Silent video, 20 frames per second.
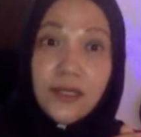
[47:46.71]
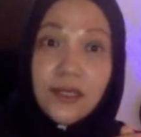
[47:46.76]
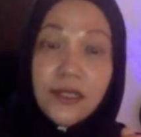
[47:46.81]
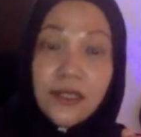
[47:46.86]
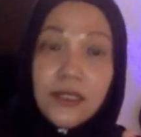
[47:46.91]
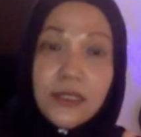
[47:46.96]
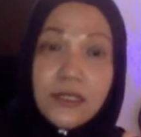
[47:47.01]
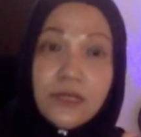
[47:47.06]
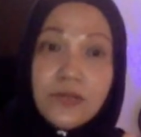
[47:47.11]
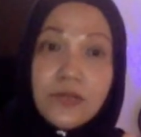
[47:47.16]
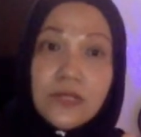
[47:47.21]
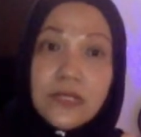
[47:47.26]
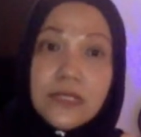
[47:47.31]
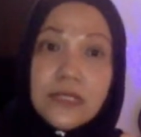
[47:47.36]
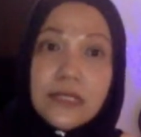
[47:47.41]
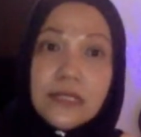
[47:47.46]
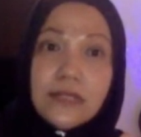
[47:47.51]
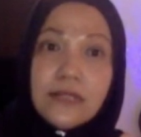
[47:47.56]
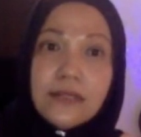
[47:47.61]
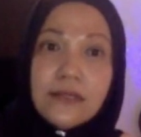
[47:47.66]
Yeah, so these
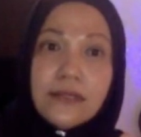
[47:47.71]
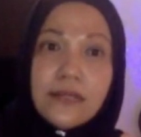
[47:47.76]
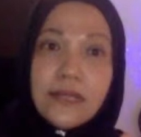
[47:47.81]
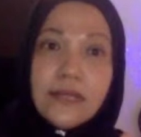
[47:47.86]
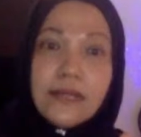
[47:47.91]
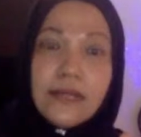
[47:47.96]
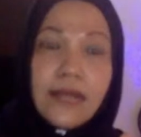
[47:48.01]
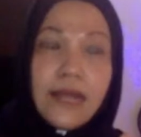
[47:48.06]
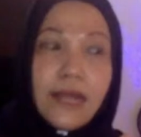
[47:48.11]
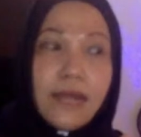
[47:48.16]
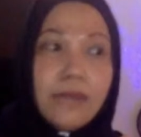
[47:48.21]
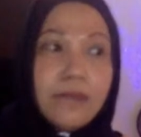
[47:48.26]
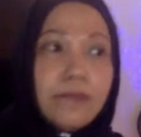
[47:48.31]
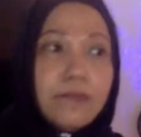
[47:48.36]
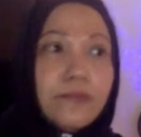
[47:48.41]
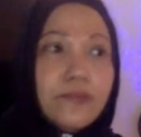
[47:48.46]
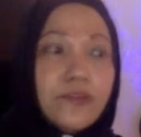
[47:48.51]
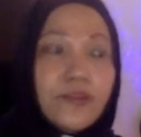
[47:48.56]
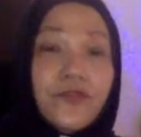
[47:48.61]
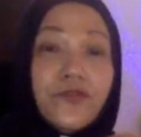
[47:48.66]
are the things that
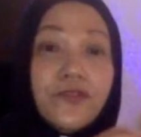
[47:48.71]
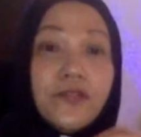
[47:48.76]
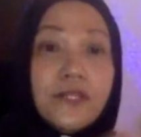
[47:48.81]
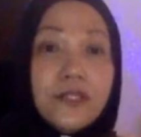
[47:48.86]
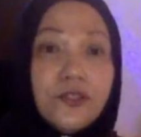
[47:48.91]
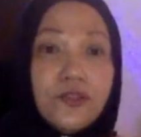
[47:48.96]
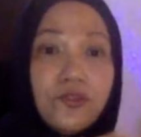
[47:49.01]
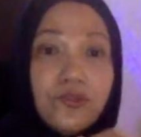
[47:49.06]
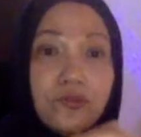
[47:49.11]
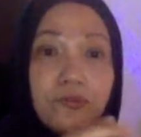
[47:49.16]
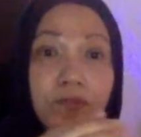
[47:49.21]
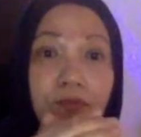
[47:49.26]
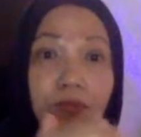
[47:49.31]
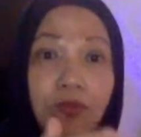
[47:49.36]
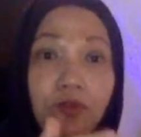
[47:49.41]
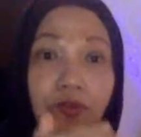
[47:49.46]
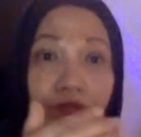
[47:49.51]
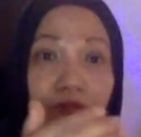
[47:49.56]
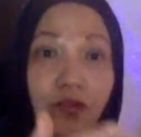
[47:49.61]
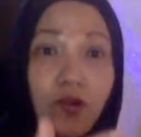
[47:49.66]
I'm driven to
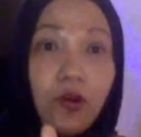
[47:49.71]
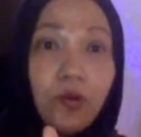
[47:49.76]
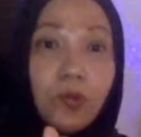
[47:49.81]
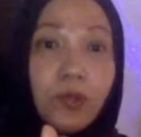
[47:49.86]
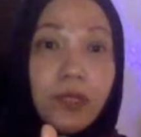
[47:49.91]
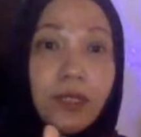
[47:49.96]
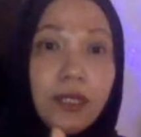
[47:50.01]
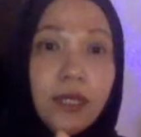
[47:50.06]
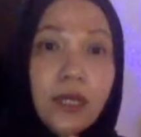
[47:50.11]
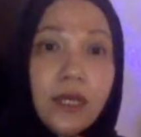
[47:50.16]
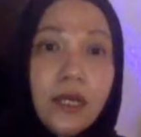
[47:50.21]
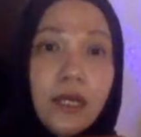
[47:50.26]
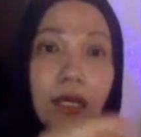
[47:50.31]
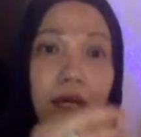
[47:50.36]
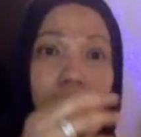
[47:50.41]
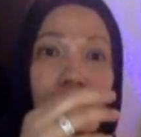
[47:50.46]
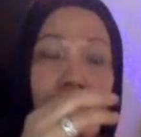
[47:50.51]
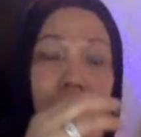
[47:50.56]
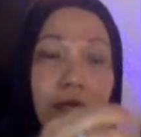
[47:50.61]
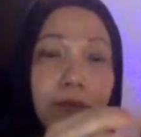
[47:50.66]
move forward,
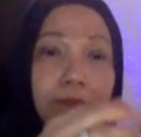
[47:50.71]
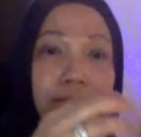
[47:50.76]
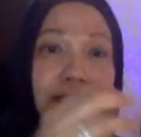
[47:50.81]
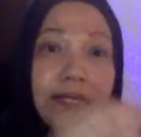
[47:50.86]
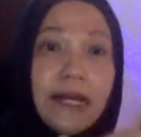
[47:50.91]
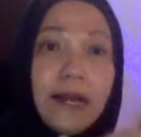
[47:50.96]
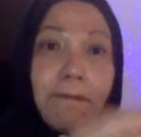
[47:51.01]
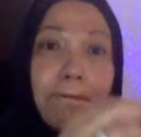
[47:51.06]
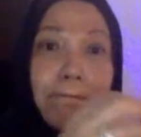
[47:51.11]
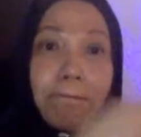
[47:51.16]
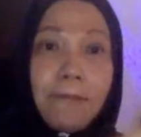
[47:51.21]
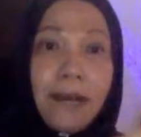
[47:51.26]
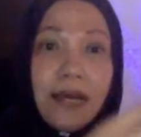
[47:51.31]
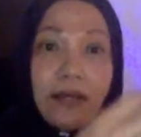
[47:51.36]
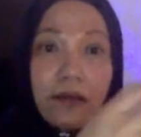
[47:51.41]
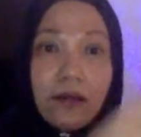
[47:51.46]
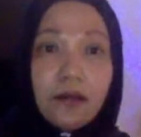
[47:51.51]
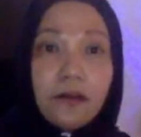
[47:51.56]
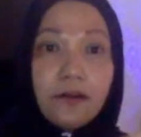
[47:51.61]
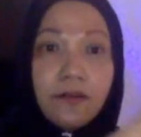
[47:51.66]
uh, become part
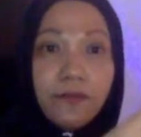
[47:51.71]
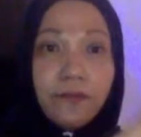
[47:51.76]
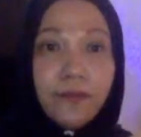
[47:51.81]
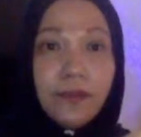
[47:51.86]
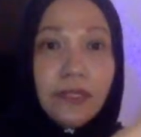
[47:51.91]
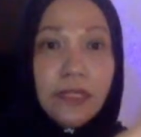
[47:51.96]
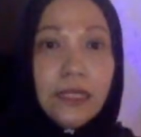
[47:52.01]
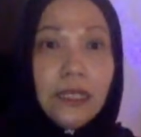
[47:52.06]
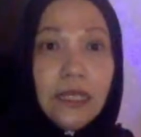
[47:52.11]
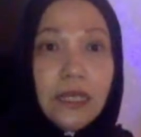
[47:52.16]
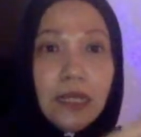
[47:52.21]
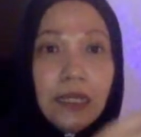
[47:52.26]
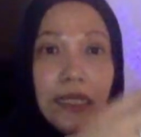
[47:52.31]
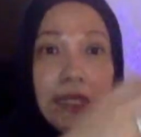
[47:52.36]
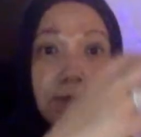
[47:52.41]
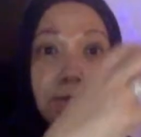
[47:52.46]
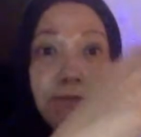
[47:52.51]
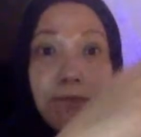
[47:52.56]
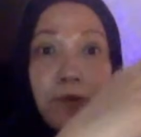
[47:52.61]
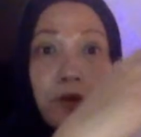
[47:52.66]
of the
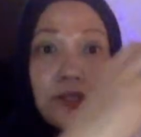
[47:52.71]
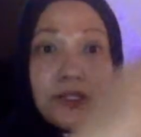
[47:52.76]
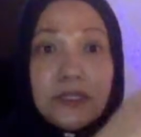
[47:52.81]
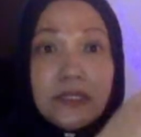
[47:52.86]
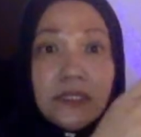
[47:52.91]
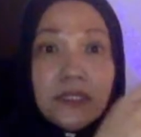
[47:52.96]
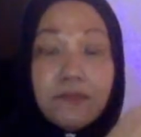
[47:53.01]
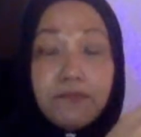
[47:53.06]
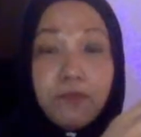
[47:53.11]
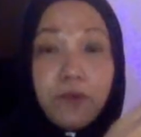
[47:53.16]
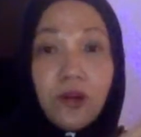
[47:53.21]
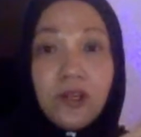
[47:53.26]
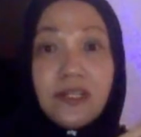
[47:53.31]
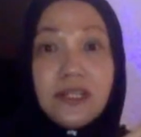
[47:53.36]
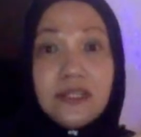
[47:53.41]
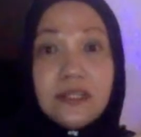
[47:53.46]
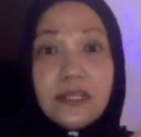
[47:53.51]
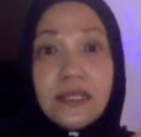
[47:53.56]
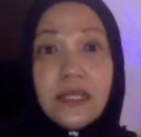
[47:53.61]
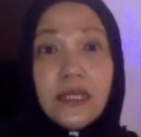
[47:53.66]
important
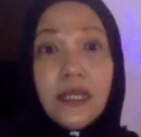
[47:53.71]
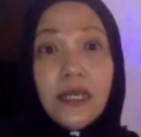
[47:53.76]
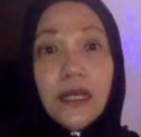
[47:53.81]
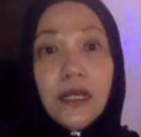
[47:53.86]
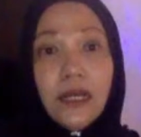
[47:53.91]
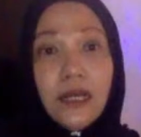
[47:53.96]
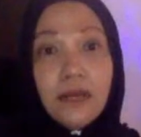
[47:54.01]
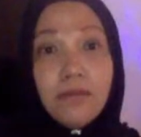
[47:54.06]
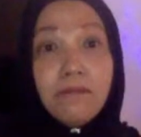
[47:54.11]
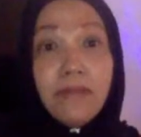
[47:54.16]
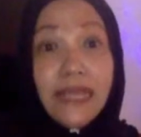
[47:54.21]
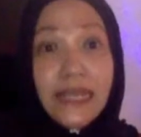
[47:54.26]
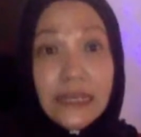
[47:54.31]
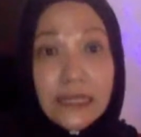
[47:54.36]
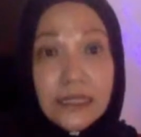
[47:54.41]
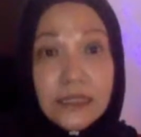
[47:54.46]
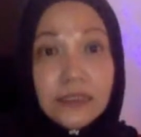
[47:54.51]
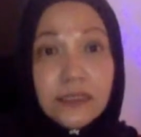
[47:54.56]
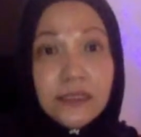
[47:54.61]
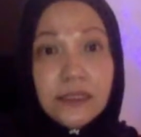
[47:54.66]
policy
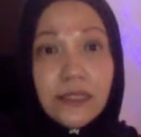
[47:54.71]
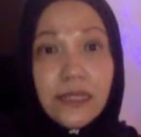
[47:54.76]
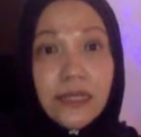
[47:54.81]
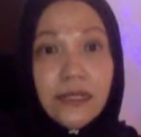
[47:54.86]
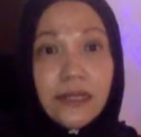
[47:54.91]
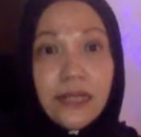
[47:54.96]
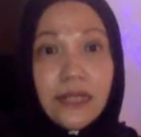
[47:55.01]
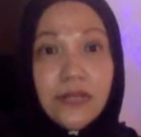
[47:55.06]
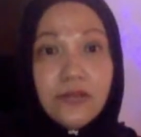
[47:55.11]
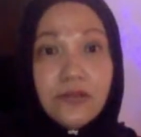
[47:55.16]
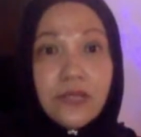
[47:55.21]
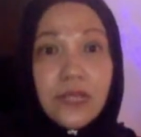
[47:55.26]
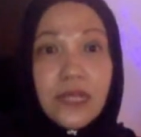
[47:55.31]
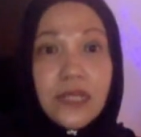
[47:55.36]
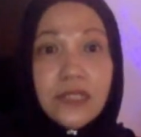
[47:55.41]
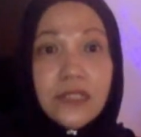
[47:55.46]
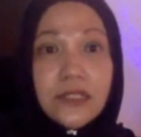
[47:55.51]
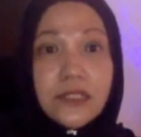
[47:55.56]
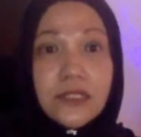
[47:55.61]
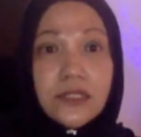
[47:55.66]
maker in
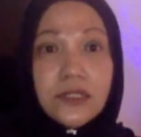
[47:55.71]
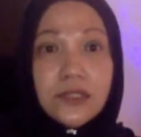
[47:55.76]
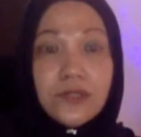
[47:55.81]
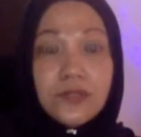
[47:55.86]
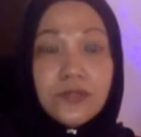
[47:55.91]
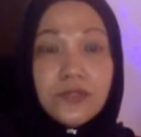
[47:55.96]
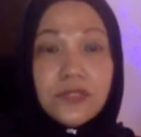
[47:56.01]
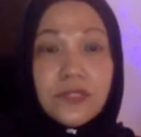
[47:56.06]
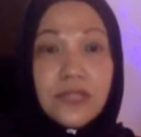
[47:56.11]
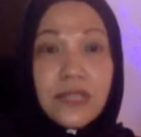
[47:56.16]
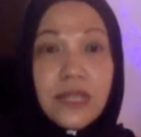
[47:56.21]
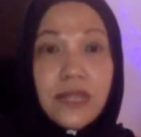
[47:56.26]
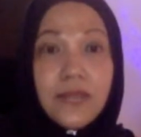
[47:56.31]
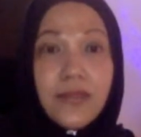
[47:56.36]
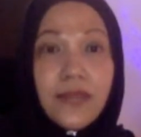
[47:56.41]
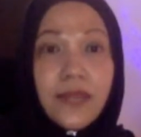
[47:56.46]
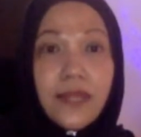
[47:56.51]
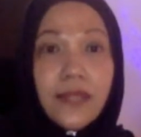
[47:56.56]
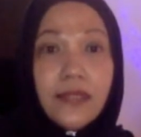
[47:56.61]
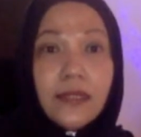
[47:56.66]
education to say
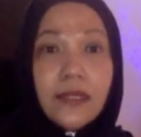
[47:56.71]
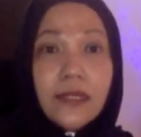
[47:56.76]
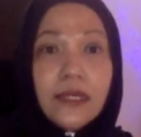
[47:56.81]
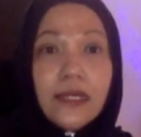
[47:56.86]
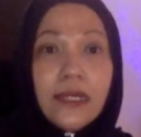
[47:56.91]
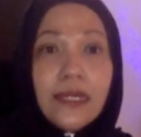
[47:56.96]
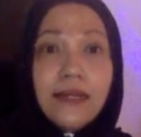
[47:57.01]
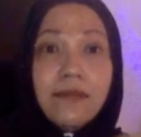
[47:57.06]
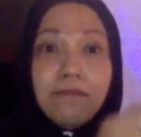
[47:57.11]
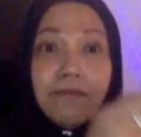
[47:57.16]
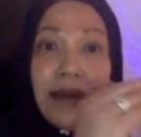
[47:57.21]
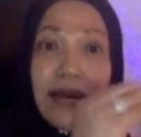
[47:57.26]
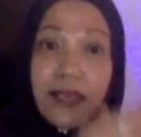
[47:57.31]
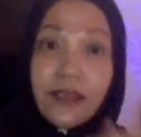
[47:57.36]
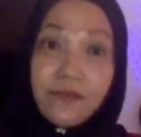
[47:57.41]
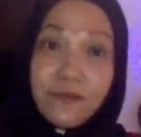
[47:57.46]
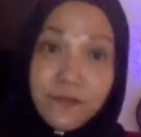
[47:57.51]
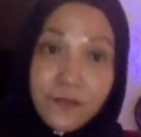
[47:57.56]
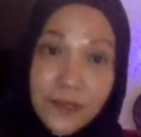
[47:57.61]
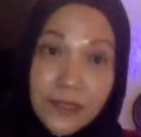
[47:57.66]
that in my
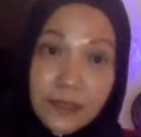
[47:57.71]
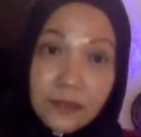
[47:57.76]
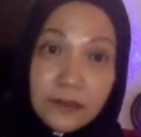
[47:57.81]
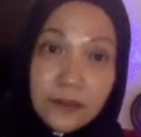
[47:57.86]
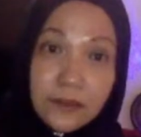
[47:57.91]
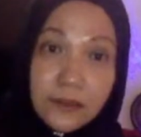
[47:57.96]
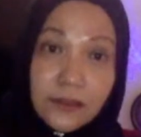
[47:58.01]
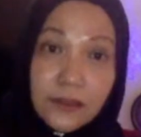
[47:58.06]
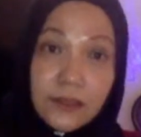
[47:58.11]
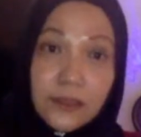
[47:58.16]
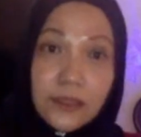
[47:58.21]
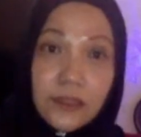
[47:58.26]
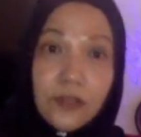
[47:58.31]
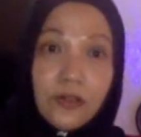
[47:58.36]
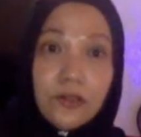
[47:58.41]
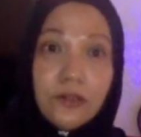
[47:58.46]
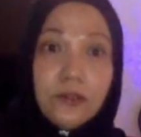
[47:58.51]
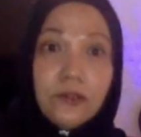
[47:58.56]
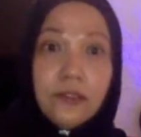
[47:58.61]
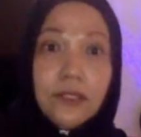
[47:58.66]
field, you
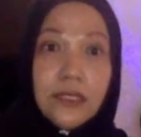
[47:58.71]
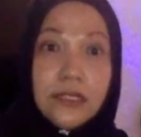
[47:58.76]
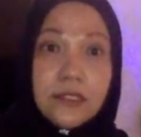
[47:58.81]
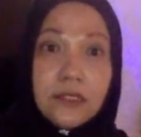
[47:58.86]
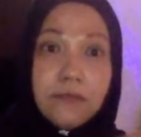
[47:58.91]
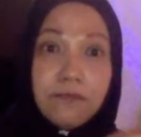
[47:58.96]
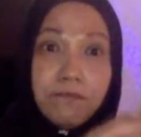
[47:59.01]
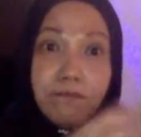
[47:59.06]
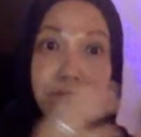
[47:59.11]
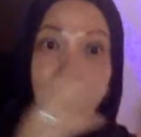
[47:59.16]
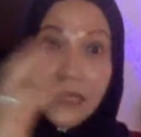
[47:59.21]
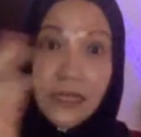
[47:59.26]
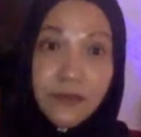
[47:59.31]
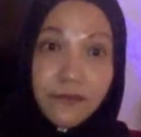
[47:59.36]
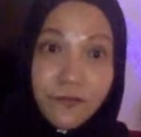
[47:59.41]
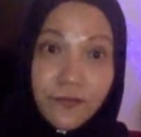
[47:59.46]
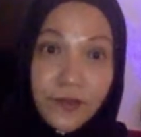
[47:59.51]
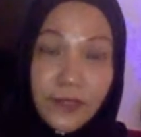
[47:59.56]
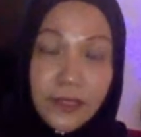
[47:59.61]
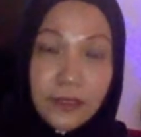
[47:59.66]
know, it's a big
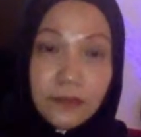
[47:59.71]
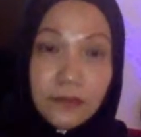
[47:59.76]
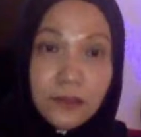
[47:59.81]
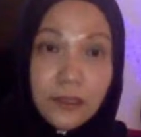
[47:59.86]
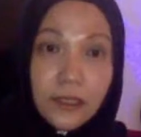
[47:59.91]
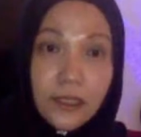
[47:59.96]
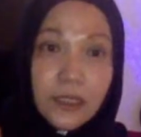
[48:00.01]
field.